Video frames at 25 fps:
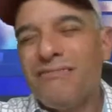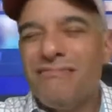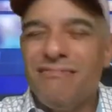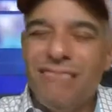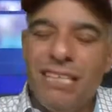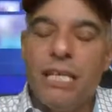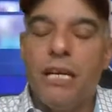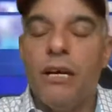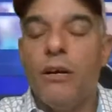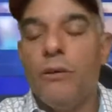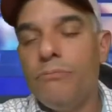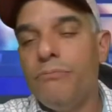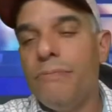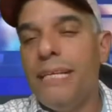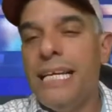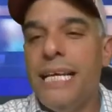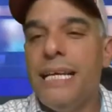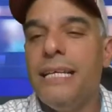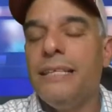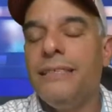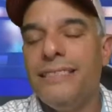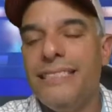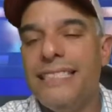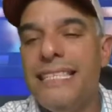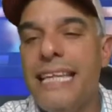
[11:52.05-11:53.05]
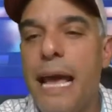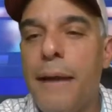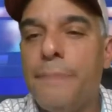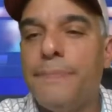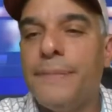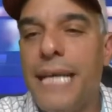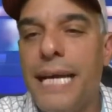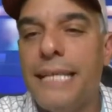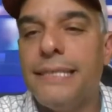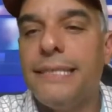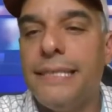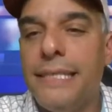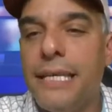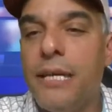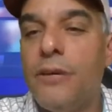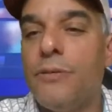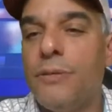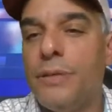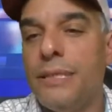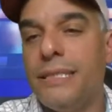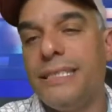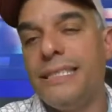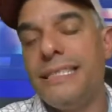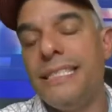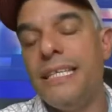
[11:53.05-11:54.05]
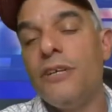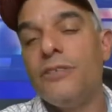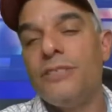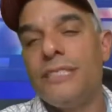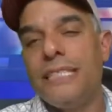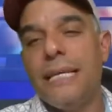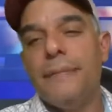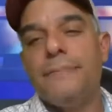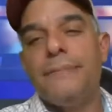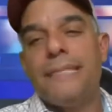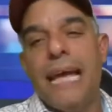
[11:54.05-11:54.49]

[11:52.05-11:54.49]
Snapchat still seems